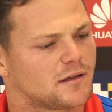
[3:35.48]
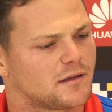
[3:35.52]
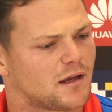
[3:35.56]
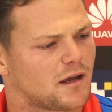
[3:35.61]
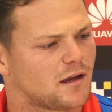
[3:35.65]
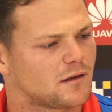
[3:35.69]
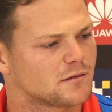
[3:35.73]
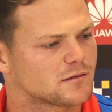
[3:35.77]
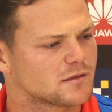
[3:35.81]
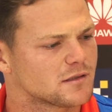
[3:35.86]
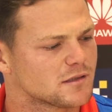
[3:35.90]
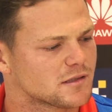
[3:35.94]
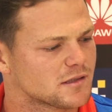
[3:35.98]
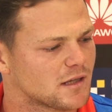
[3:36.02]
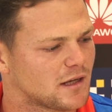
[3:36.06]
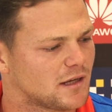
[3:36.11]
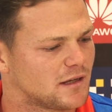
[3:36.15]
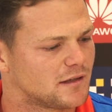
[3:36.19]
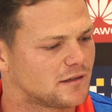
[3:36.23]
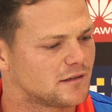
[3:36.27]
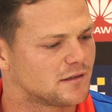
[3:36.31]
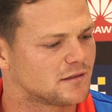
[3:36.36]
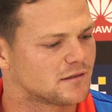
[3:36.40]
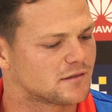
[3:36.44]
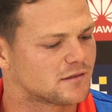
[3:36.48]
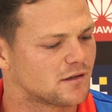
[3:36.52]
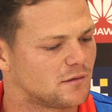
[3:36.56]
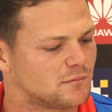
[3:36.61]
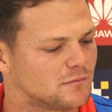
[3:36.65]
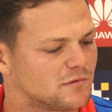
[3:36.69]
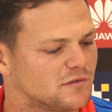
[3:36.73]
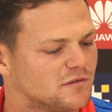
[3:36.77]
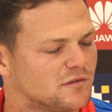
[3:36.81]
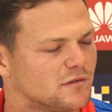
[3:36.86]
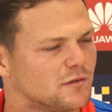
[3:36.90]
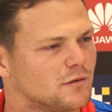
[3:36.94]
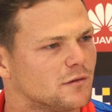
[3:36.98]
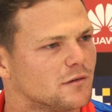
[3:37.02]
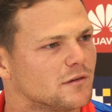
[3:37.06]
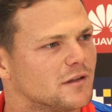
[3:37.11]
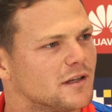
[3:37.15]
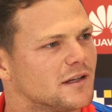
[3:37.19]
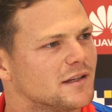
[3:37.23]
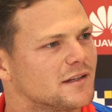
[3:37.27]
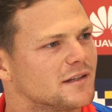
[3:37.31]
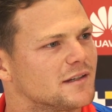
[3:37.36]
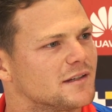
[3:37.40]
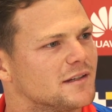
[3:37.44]
No, I was just saying to Tom before
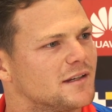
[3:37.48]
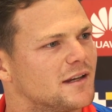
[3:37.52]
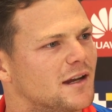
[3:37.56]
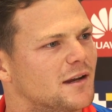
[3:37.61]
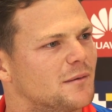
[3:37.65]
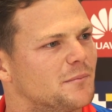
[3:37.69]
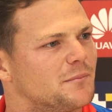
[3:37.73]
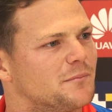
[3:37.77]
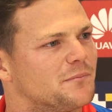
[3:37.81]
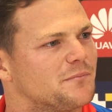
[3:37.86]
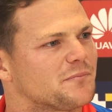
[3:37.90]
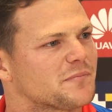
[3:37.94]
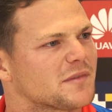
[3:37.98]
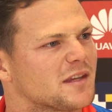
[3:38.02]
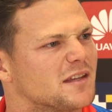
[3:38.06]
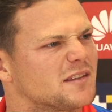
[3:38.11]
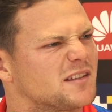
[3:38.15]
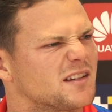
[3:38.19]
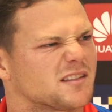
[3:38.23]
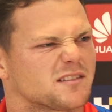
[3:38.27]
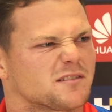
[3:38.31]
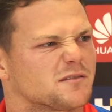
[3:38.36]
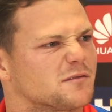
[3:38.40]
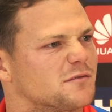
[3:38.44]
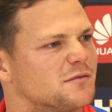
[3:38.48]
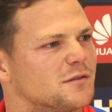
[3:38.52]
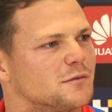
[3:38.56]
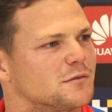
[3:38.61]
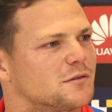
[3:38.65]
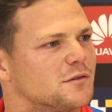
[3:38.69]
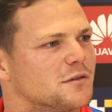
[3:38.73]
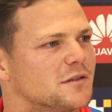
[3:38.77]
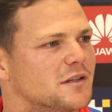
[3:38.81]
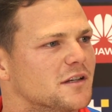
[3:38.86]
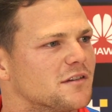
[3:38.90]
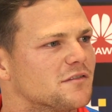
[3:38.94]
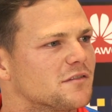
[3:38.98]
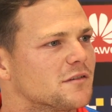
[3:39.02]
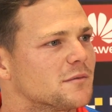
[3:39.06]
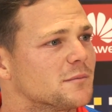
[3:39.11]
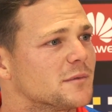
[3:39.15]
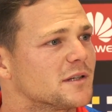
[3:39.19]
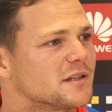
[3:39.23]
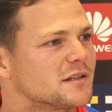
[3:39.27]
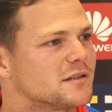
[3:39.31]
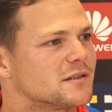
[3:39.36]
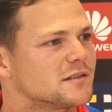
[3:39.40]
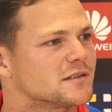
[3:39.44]
that it doesn't feel too different
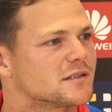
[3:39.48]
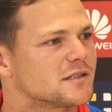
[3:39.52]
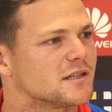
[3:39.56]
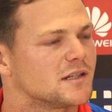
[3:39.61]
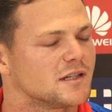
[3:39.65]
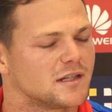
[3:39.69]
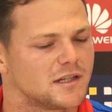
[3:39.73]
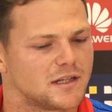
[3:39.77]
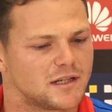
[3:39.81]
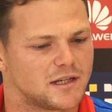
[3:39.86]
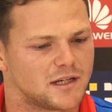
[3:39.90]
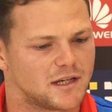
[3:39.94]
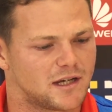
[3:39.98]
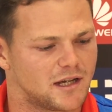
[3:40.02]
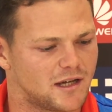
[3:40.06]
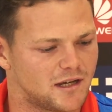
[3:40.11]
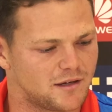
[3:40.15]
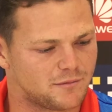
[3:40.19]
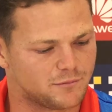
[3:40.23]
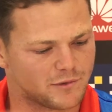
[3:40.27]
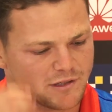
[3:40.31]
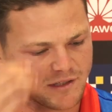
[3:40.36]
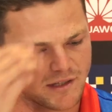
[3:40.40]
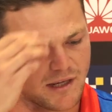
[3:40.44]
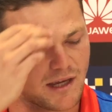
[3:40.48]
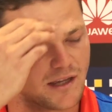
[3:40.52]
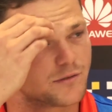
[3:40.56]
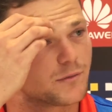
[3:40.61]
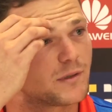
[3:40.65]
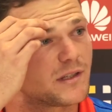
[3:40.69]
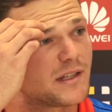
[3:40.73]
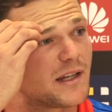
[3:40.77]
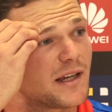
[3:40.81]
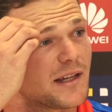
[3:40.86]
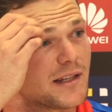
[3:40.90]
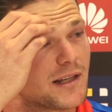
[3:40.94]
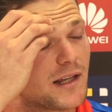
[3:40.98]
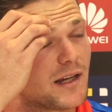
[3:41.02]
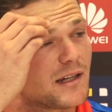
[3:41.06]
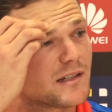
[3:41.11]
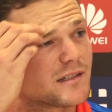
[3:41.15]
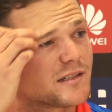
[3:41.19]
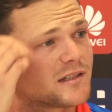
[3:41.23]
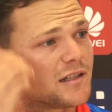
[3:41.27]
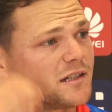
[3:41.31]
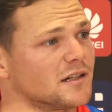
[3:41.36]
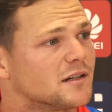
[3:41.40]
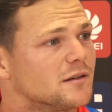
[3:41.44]
because when Gaz went down
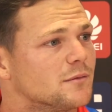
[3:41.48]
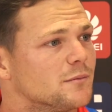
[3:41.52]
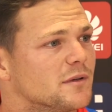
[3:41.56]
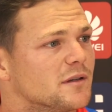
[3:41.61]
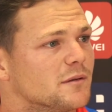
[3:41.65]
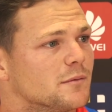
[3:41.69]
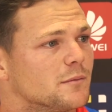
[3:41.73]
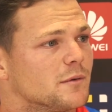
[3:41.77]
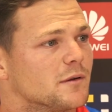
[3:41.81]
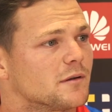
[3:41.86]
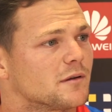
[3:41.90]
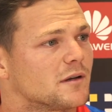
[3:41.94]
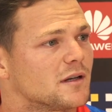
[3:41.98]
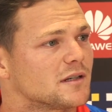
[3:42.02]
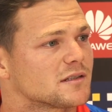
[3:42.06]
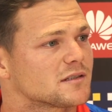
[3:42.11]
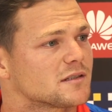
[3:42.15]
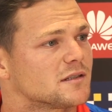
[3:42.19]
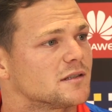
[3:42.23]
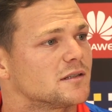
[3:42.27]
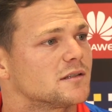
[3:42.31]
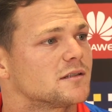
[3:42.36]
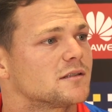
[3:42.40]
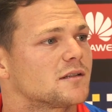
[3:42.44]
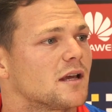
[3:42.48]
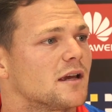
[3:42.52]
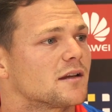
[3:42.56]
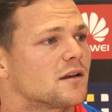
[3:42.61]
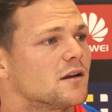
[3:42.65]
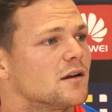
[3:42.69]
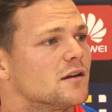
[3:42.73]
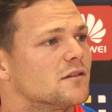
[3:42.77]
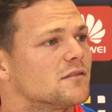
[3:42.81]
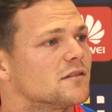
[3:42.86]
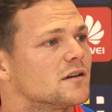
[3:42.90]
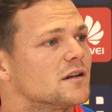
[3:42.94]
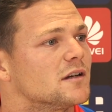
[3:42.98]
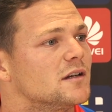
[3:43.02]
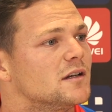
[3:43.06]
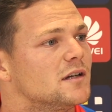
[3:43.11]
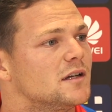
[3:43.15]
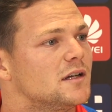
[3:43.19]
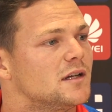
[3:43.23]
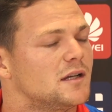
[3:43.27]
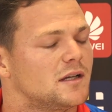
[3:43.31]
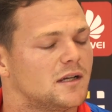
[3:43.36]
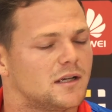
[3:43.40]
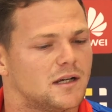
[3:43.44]
last year and we were asked to take over,
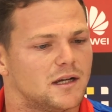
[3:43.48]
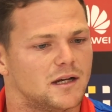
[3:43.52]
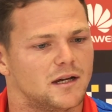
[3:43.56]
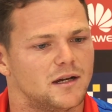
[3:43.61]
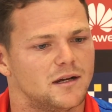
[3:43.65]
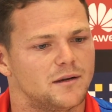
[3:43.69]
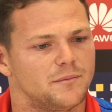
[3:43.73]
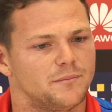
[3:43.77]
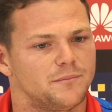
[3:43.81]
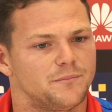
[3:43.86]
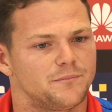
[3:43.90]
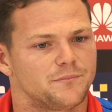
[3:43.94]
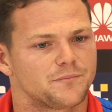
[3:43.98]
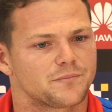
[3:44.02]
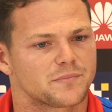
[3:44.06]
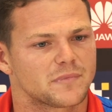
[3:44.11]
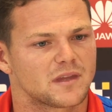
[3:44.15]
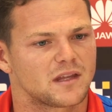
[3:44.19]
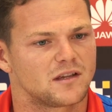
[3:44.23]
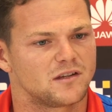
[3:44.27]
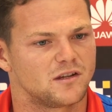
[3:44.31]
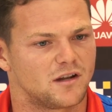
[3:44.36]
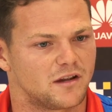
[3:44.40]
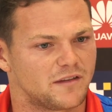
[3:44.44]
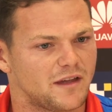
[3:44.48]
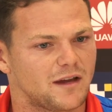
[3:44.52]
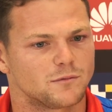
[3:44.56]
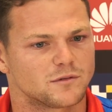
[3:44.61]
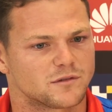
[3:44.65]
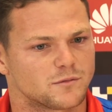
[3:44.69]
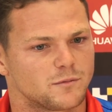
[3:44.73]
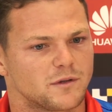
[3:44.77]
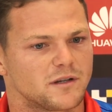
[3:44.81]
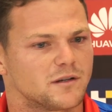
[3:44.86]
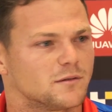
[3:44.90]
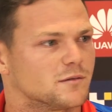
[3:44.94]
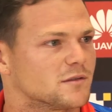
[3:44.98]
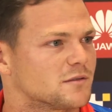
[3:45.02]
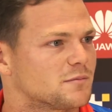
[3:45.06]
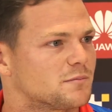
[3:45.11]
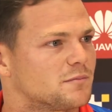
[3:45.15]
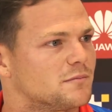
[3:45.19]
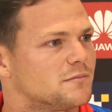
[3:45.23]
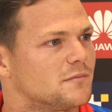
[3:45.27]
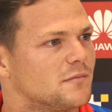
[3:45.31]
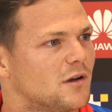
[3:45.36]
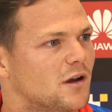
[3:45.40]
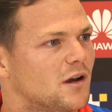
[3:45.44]
that was when it was
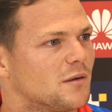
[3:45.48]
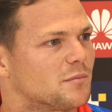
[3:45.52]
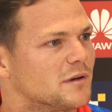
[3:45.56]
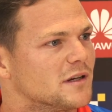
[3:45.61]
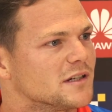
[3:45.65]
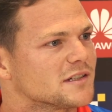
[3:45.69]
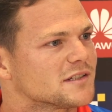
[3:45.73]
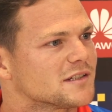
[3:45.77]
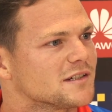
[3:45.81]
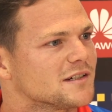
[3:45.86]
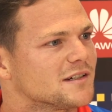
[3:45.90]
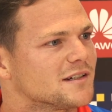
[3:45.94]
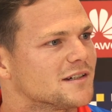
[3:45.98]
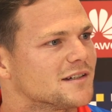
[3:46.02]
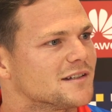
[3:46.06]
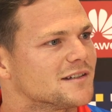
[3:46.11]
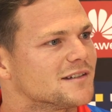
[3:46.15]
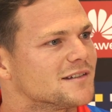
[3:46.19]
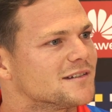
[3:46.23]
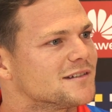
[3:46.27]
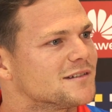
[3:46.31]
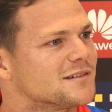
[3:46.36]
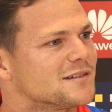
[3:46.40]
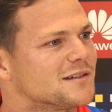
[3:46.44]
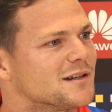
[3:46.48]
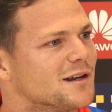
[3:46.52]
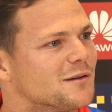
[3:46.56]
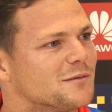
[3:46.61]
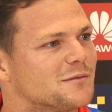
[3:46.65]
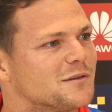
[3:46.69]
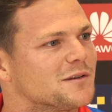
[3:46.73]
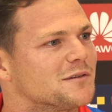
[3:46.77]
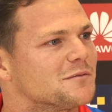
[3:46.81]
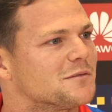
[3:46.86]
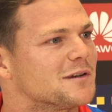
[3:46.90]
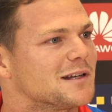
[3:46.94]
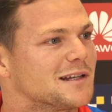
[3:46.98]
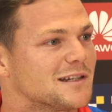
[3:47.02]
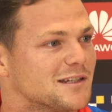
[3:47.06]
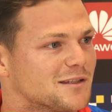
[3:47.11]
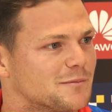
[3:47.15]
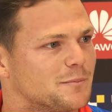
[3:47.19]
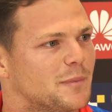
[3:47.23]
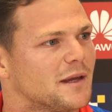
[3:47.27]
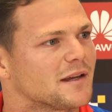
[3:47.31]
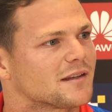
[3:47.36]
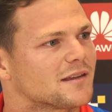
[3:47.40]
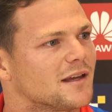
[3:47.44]
high pressure and, didn't really
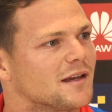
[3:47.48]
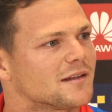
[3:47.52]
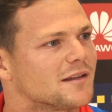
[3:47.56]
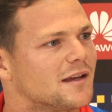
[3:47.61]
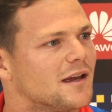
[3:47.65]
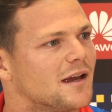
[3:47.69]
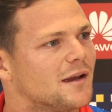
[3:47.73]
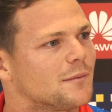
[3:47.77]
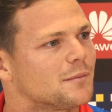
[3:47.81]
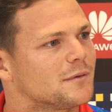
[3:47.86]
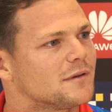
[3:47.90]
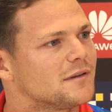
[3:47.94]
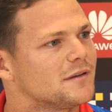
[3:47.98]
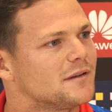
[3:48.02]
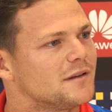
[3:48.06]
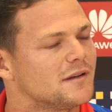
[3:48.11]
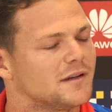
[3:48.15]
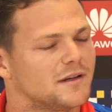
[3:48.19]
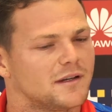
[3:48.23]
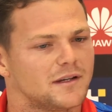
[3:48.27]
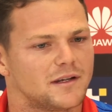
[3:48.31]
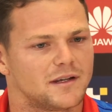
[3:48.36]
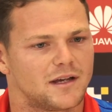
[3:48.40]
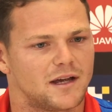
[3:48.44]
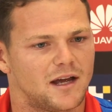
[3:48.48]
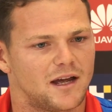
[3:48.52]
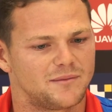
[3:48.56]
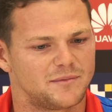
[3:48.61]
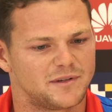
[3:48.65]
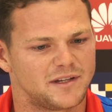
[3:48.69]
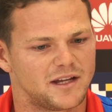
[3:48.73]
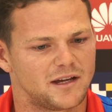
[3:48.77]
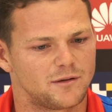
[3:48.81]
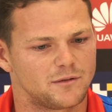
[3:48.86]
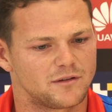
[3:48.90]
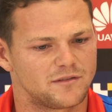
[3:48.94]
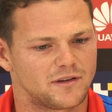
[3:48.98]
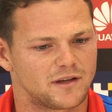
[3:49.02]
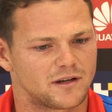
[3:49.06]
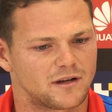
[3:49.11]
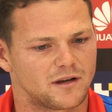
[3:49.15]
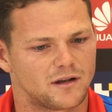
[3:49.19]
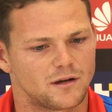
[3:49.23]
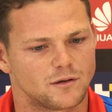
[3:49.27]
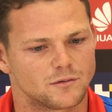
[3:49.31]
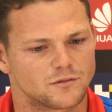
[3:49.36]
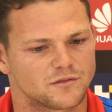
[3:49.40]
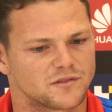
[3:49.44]
expect that to happen. And now we've had
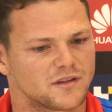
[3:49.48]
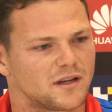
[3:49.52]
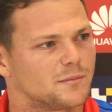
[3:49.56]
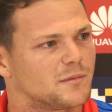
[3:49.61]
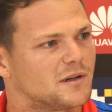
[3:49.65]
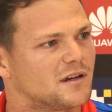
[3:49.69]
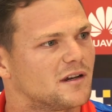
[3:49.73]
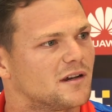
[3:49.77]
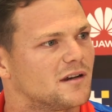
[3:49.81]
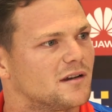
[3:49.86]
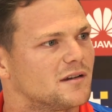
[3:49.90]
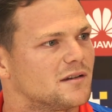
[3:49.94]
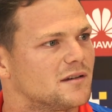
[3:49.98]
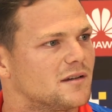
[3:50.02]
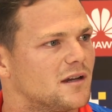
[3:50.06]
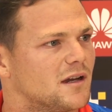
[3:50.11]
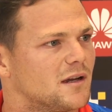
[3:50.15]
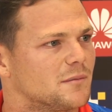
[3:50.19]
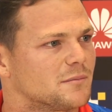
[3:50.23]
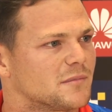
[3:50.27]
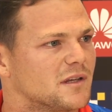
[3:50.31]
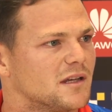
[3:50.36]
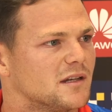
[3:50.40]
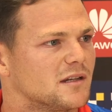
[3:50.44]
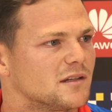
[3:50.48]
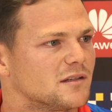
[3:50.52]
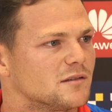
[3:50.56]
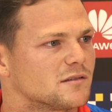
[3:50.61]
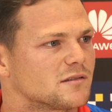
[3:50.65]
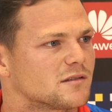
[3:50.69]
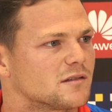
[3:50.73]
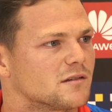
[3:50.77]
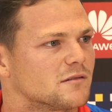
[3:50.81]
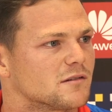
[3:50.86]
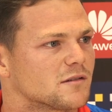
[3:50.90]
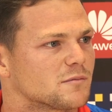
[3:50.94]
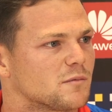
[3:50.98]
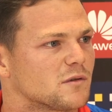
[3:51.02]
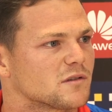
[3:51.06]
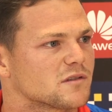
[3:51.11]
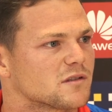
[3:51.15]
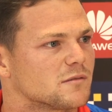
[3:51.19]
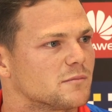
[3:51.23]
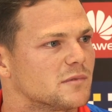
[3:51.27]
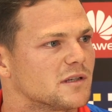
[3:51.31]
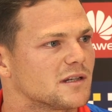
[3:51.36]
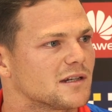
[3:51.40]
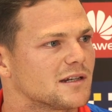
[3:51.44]
a whole summer getting used to the
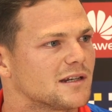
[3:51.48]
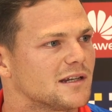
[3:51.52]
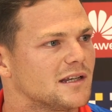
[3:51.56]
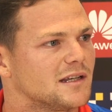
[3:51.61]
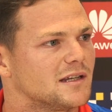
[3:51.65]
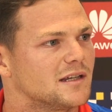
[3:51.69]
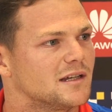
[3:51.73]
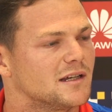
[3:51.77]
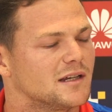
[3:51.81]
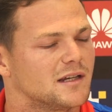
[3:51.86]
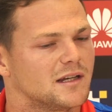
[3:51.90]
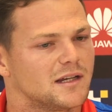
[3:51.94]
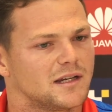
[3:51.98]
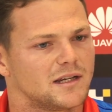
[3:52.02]
responsibility.